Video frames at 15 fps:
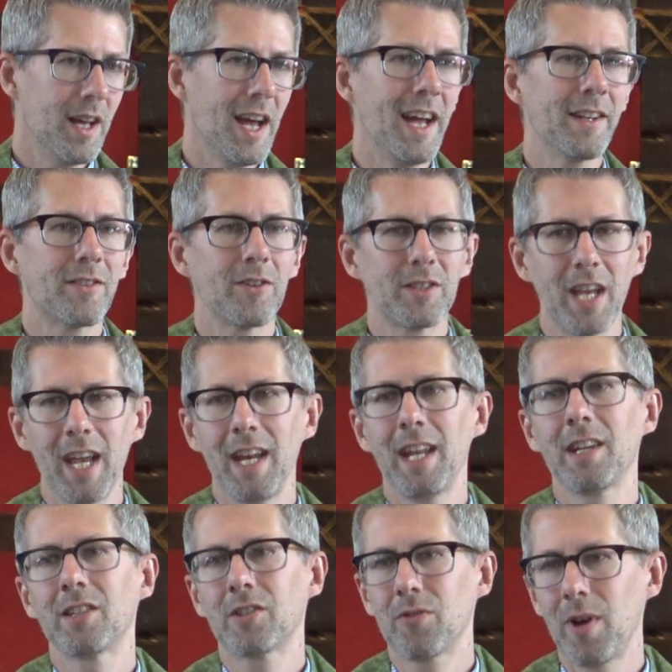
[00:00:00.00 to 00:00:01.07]

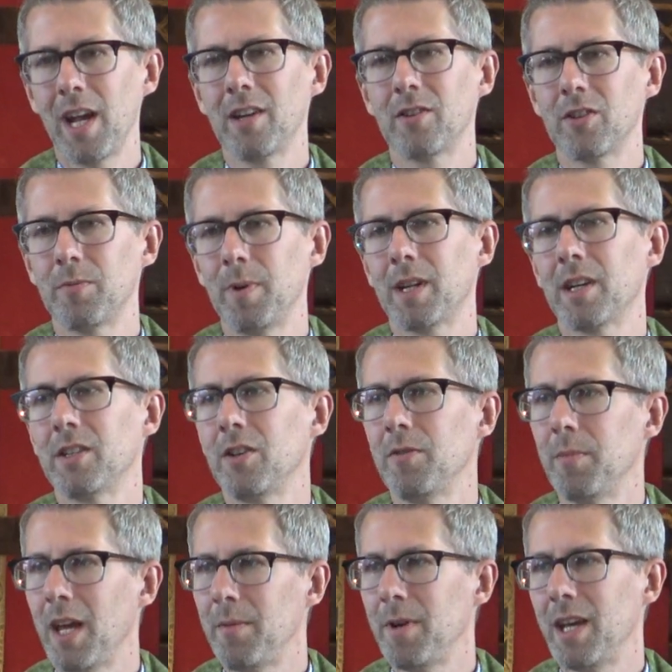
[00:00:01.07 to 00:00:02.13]
Entertaining strangers because you
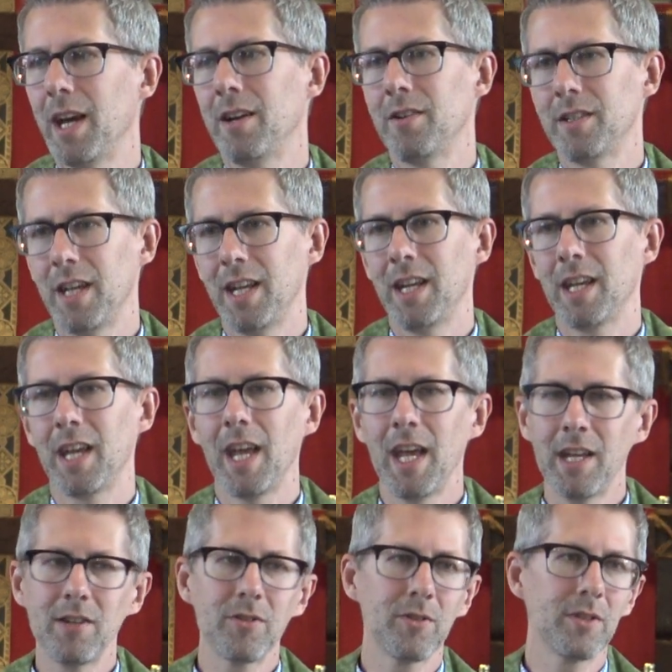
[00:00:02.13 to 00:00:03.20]
may be entertaining
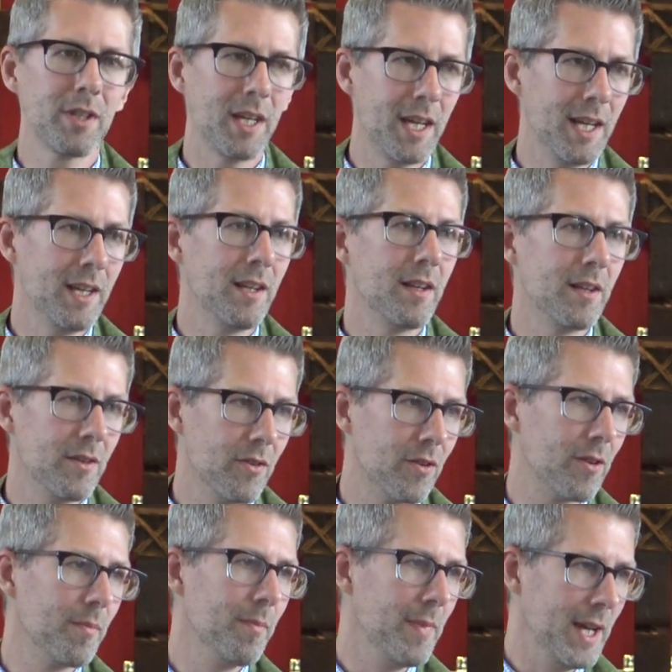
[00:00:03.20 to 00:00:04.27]
angels in your
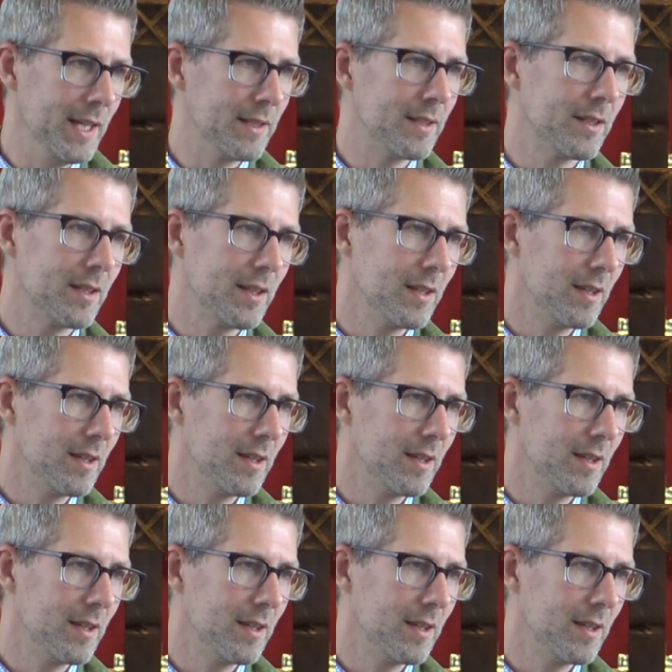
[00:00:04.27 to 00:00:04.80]
midst.